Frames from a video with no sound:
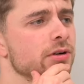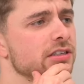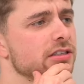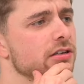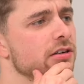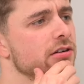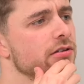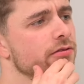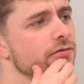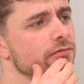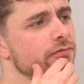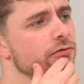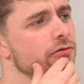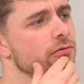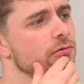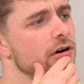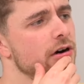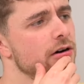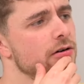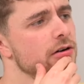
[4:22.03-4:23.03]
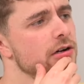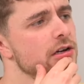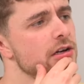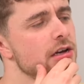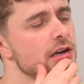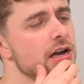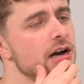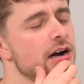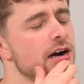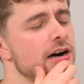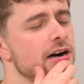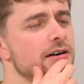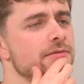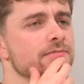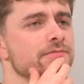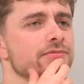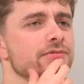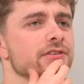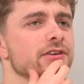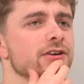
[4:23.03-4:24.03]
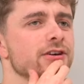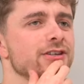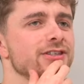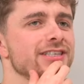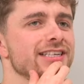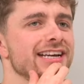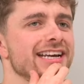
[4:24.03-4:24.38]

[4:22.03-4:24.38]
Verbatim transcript: Twitter for a why? while because